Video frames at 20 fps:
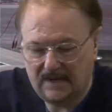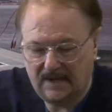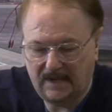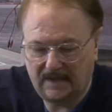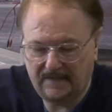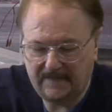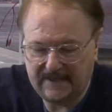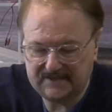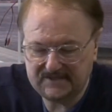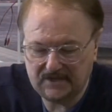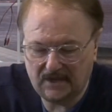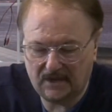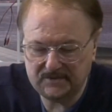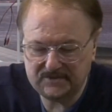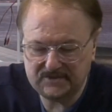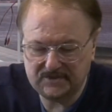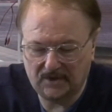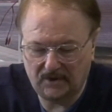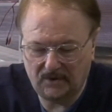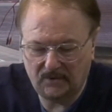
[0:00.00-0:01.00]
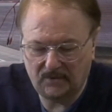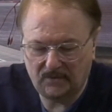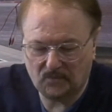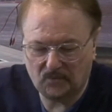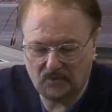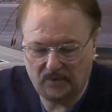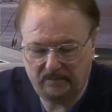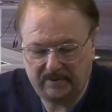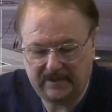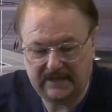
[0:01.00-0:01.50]
and that's also
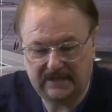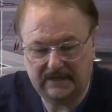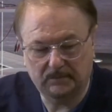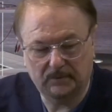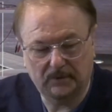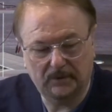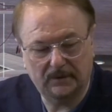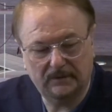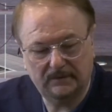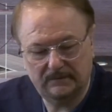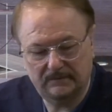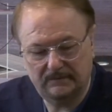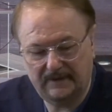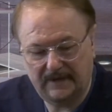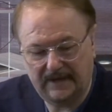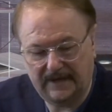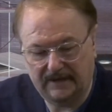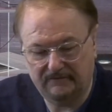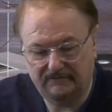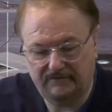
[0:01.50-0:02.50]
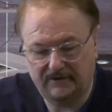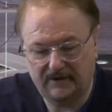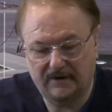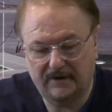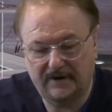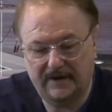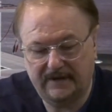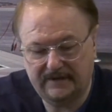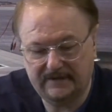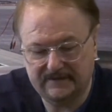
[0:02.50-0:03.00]
repeatable and
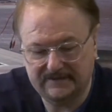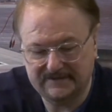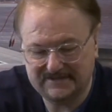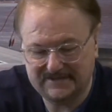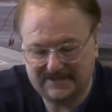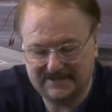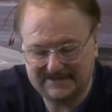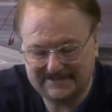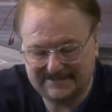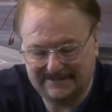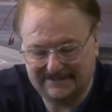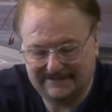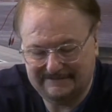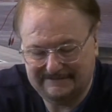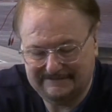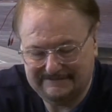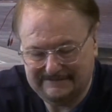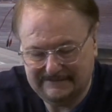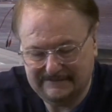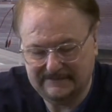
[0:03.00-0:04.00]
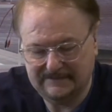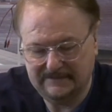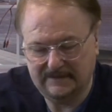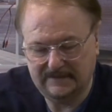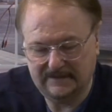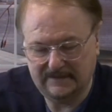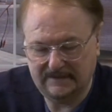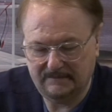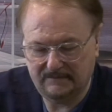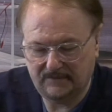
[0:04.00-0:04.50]
very consistent.
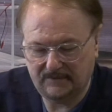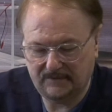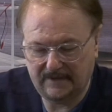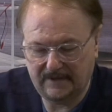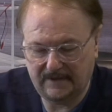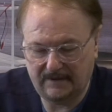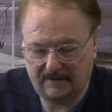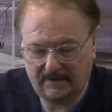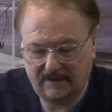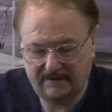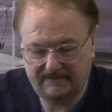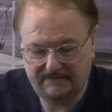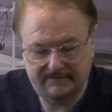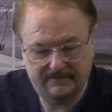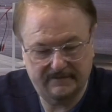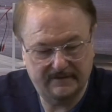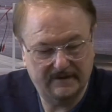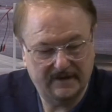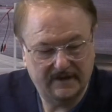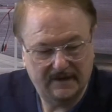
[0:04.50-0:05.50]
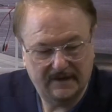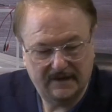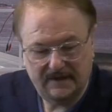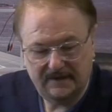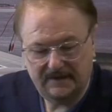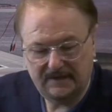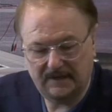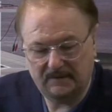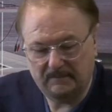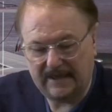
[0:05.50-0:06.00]
Pull that off.
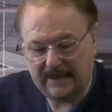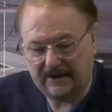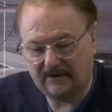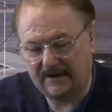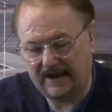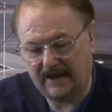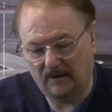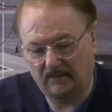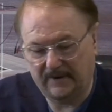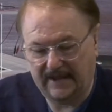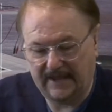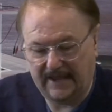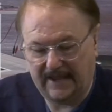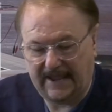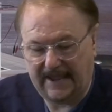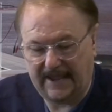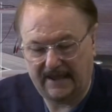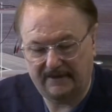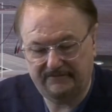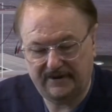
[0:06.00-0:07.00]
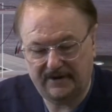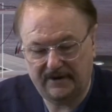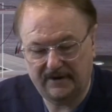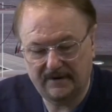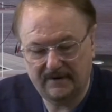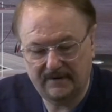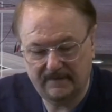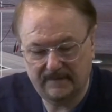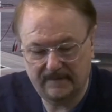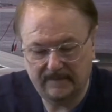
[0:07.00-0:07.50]
Doesn't matter how many I have
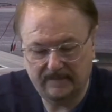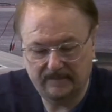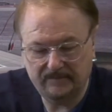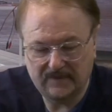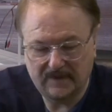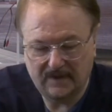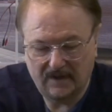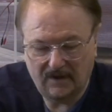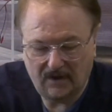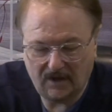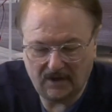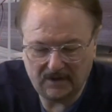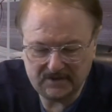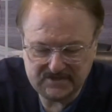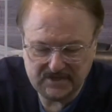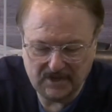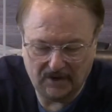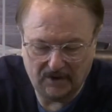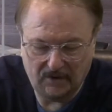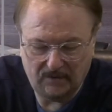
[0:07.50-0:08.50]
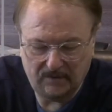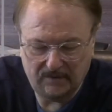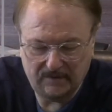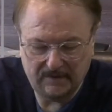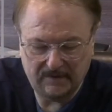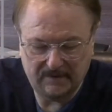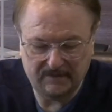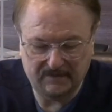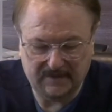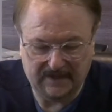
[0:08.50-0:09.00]
here. Also,
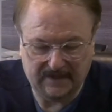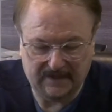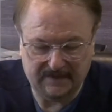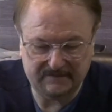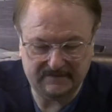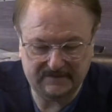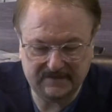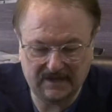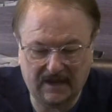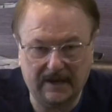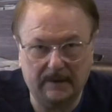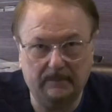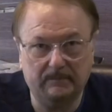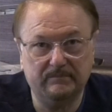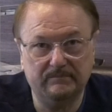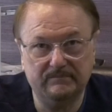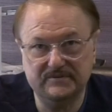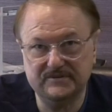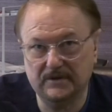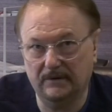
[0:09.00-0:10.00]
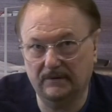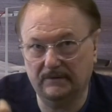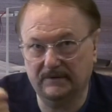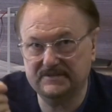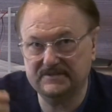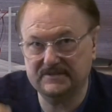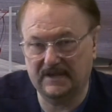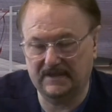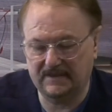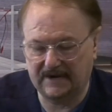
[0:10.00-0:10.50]
the type. So
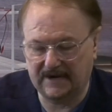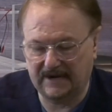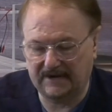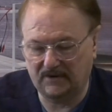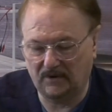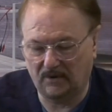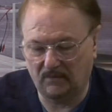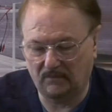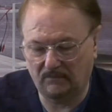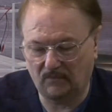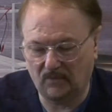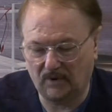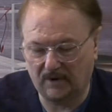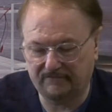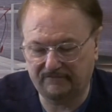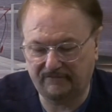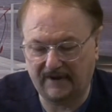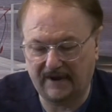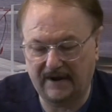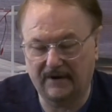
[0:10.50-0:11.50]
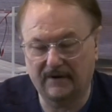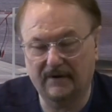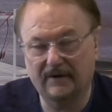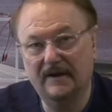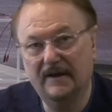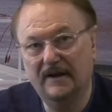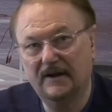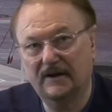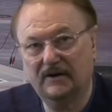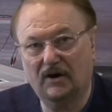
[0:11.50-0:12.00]
let's say that I don't want to fire
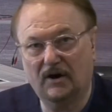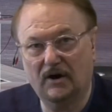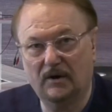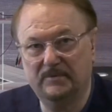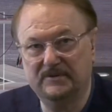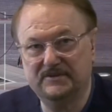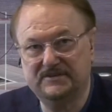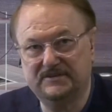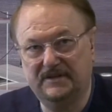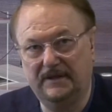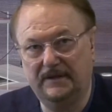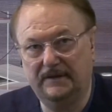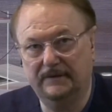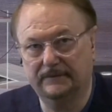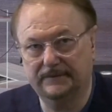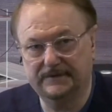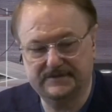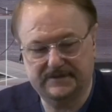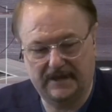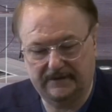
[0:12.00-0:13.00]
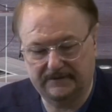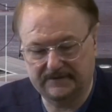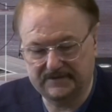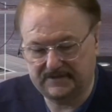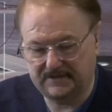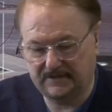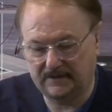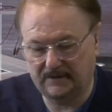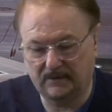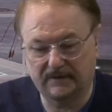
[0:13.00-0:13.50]
carbon steel or stainless
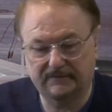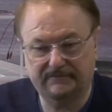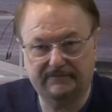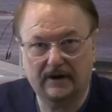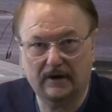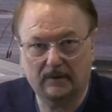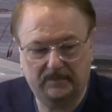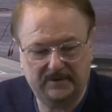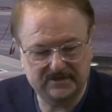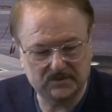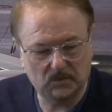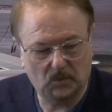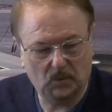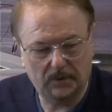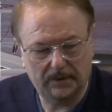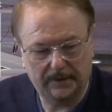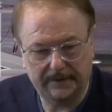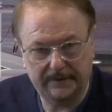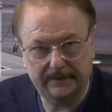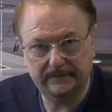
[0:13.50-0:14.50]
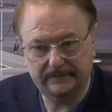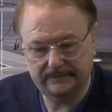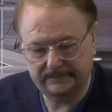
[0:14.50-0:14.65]
steel. I want to fire a piece of wood.